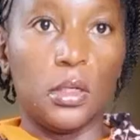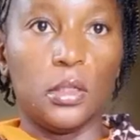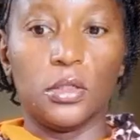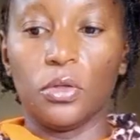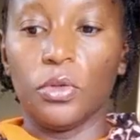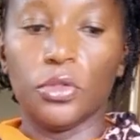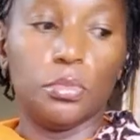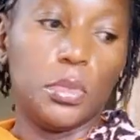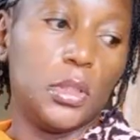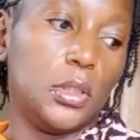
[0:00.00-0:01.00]
it's not going
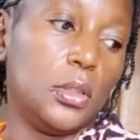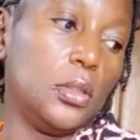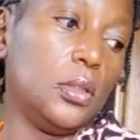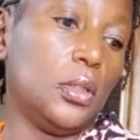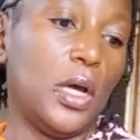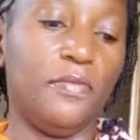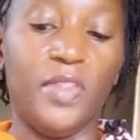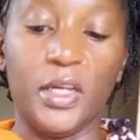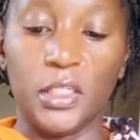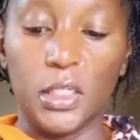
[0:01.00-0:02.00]
to have
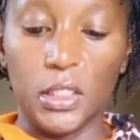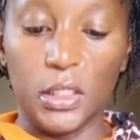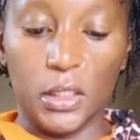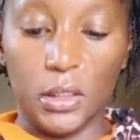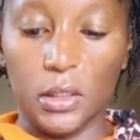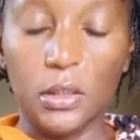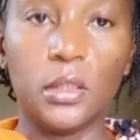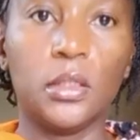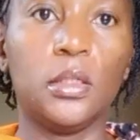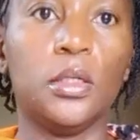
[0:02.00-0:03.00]
that delicious taste.
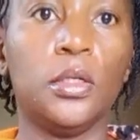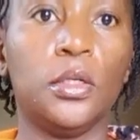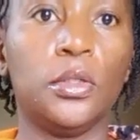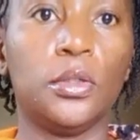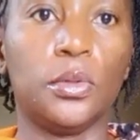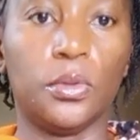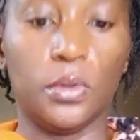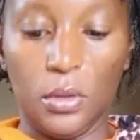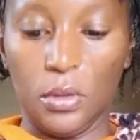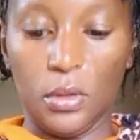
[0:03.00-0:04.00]
So
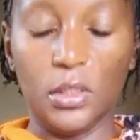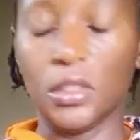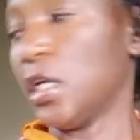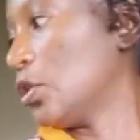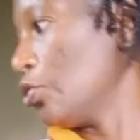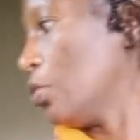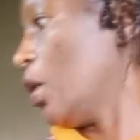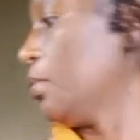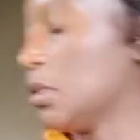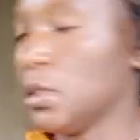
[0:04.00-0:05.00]
this is like 2
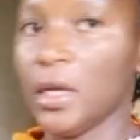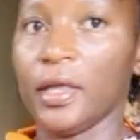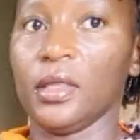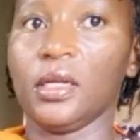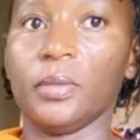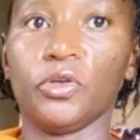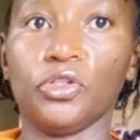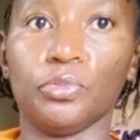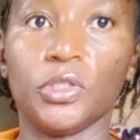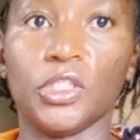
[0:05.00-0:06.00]
cups, and then I'm going to
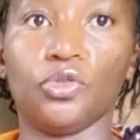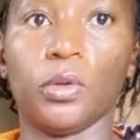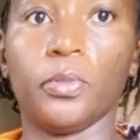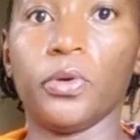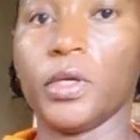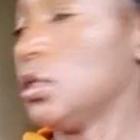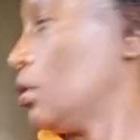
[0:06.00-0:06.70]
put it in a boil.